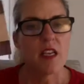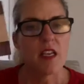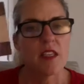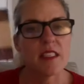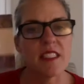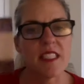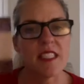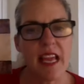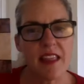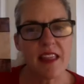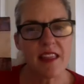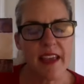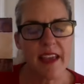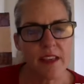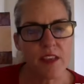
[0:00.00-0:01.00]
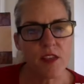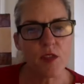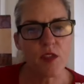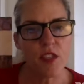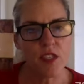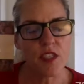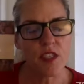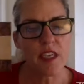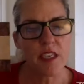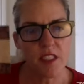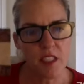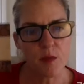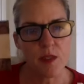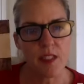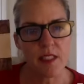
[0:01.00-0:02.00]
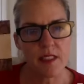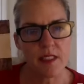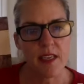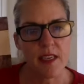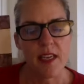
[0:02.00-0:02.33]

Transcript: say thank you to your customers.